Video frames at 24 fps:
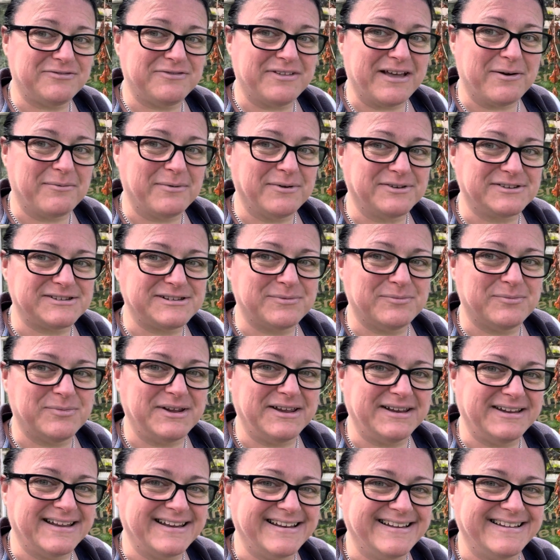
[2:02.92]
that once I'm
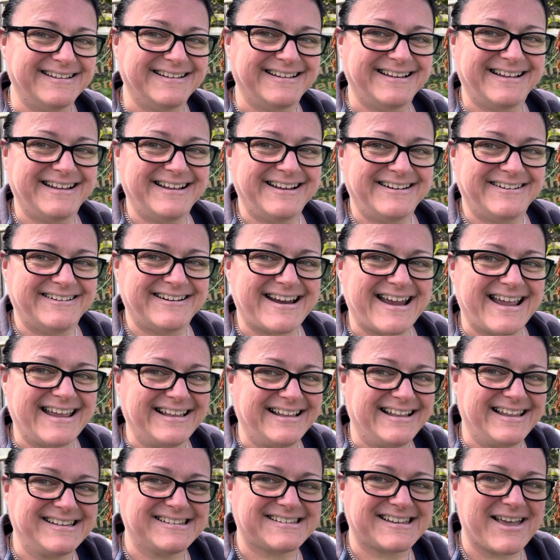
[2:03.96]
weeding. Right,
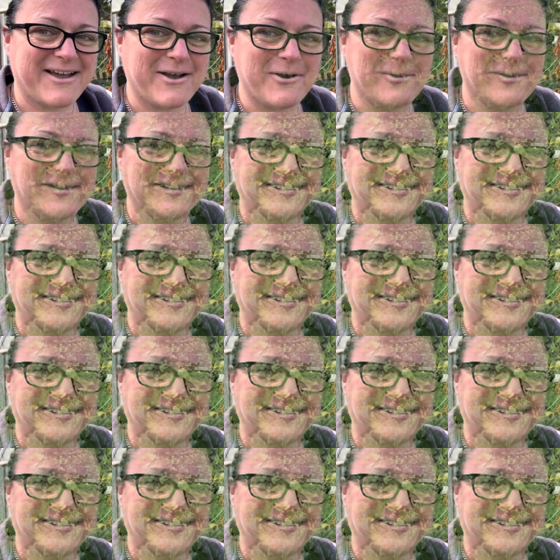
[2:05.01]
let's go.